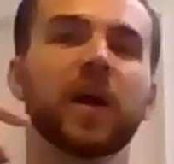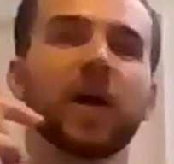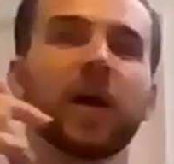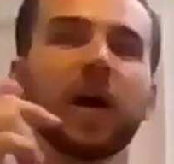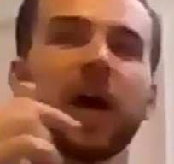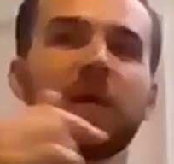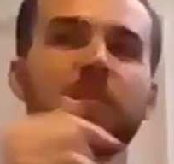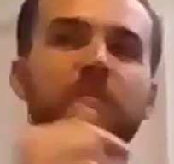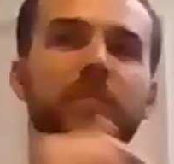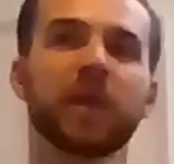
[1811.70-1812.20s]

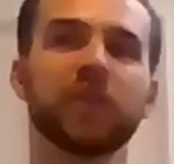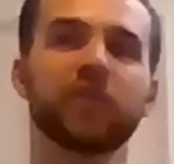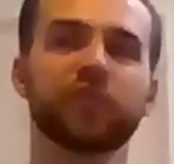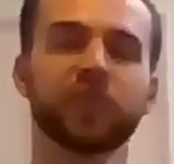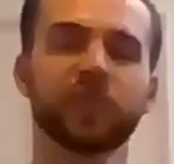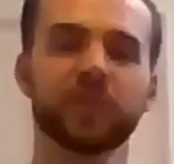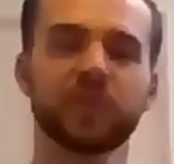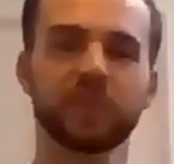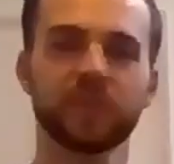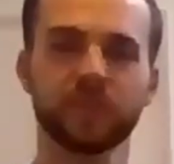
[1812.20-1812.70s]
I
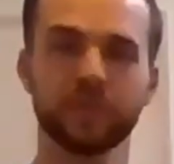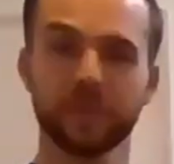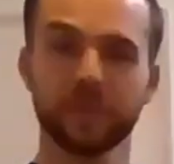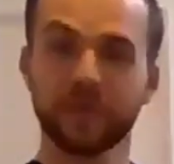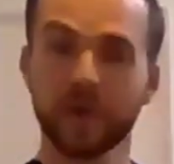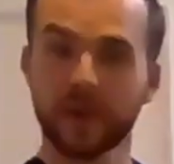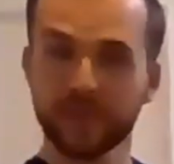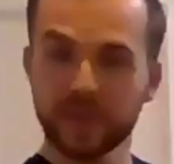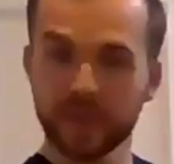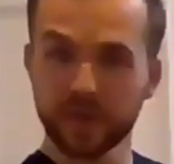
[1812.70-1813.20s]
mentioned
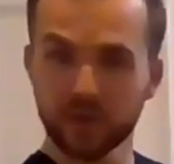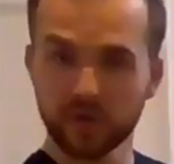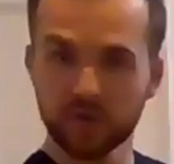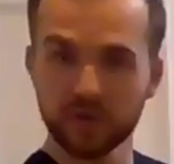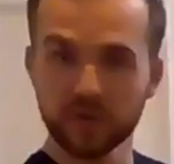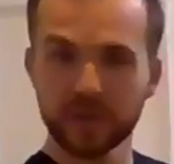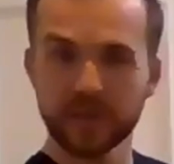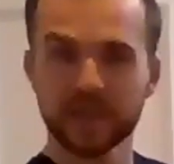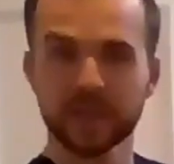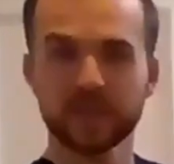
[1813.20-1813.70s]
at the
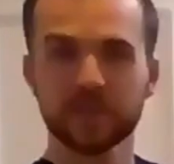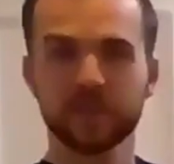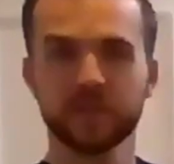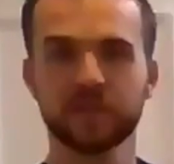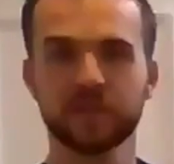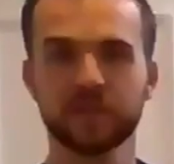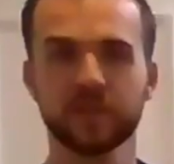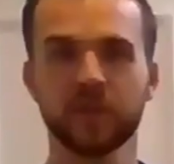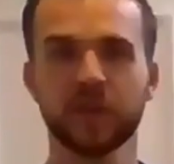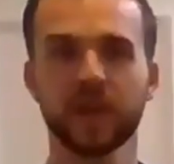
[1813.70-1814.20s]

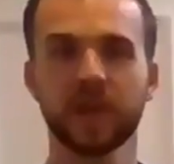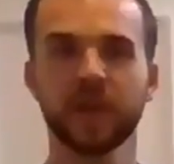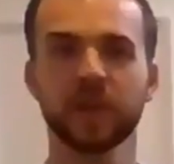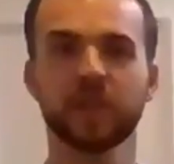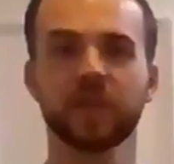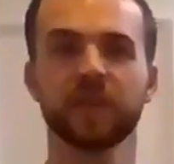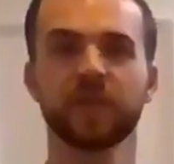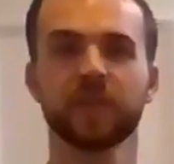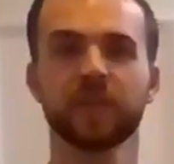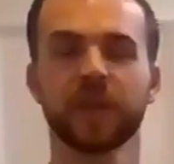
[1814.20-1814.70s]
earliest,
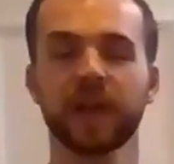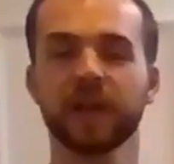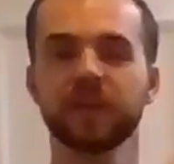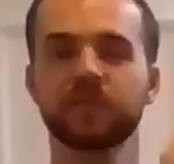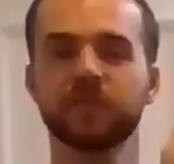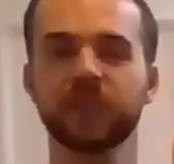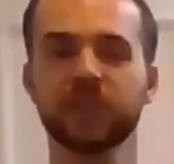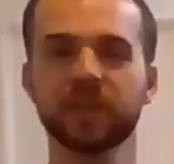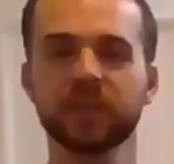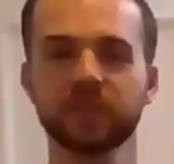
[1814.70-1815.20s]
okay, that
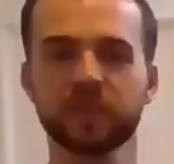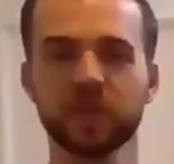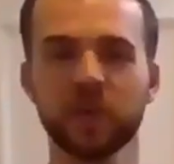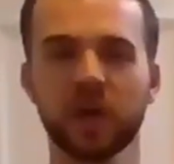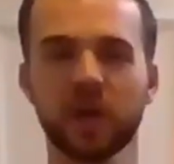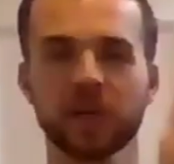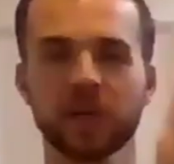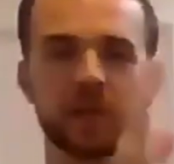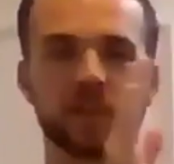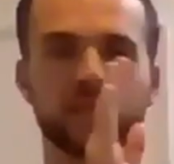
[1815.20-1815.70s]
I didn't
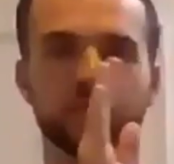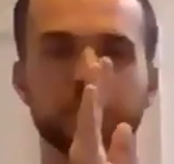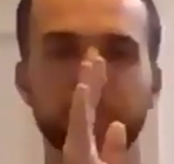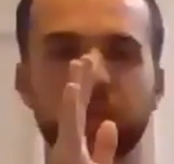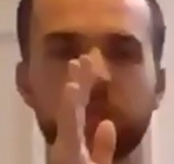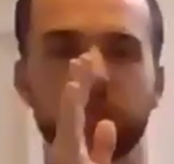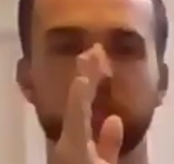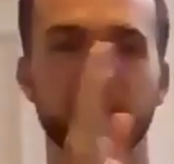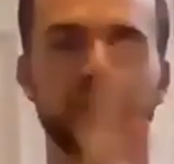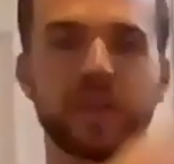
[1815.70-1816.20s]
talk
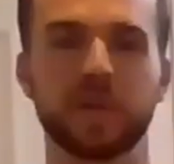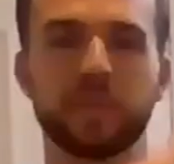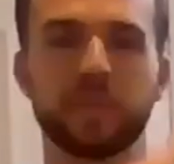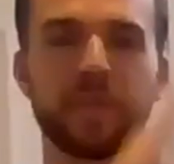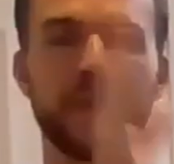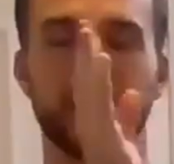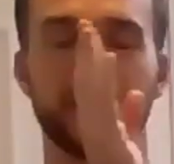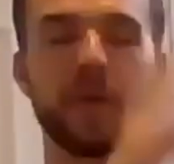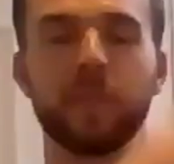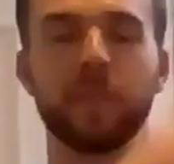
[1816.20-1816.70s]
explicitly
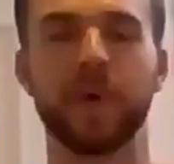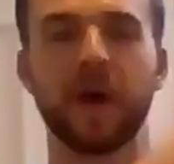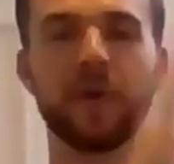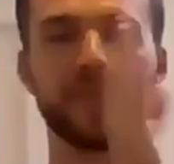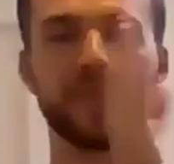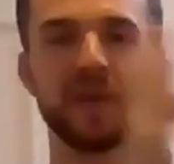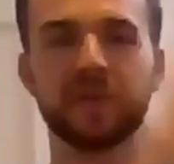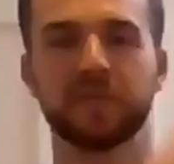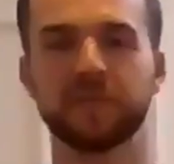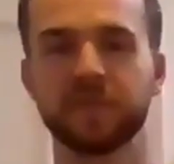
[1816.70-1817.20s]
about
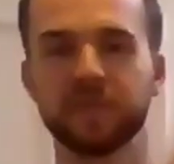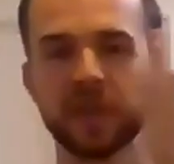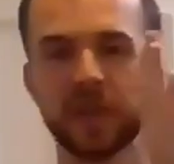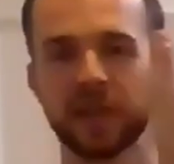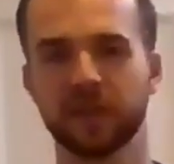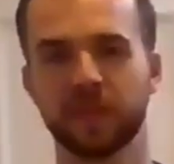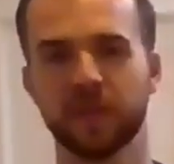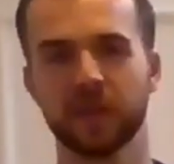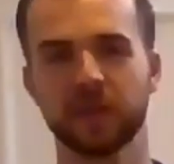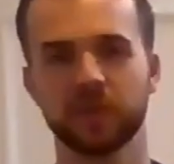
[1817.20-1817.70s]
that
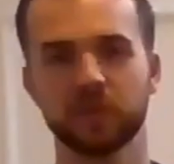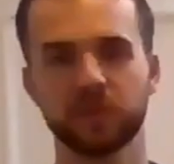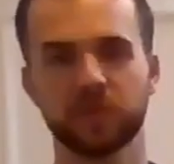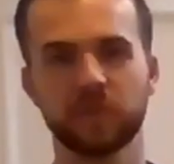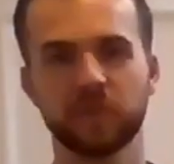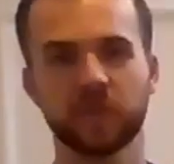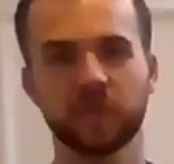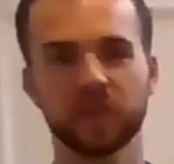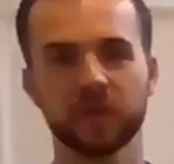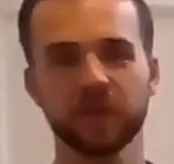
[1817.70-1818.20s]
flick that you
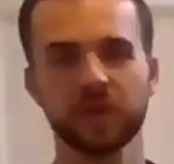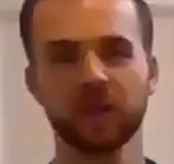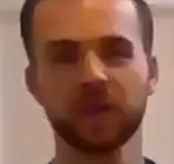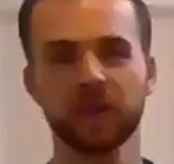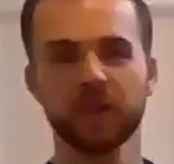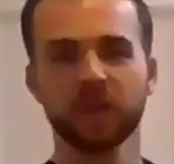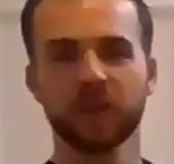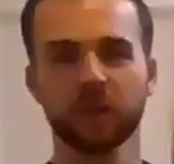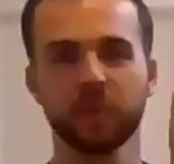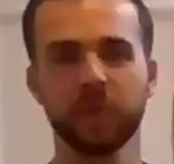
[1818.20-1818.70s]
see,
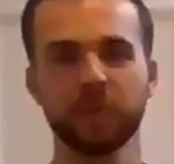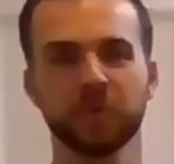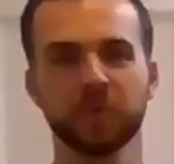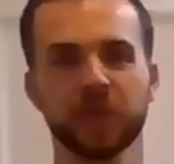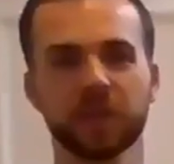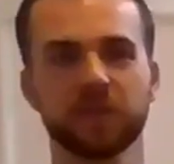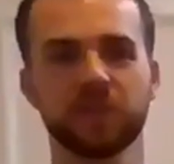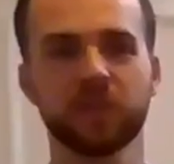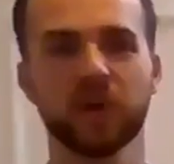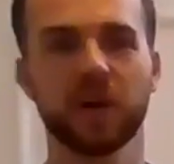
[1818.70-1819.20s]
that people
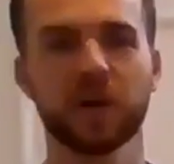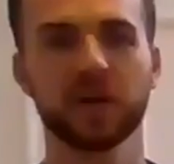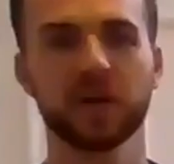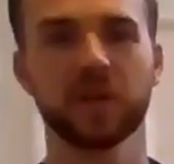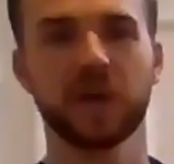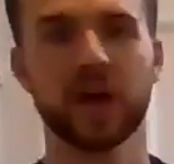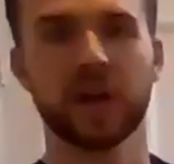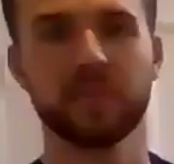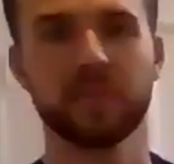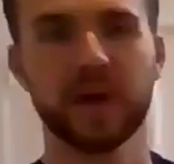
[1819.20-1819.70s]
like to talk a
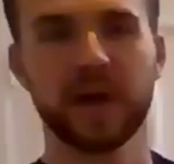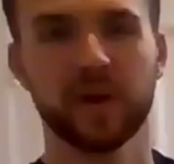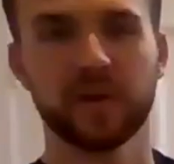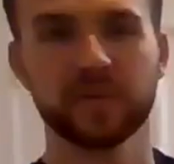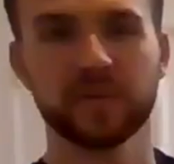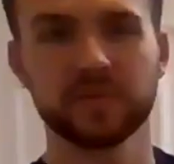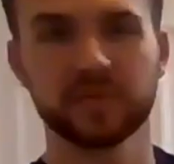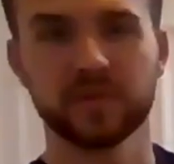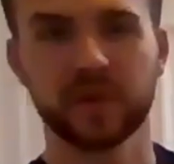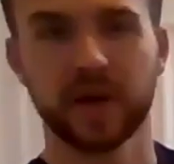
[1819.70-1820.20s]
lot
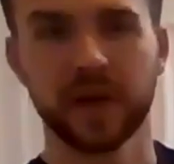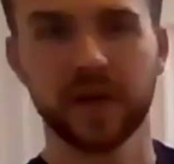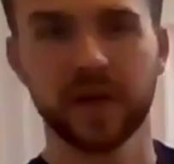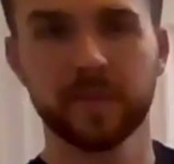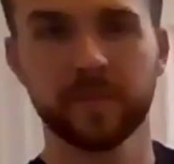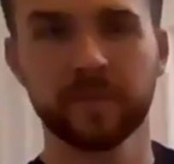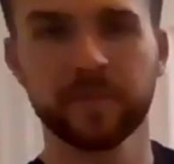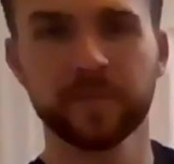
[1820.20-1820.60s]
about, right?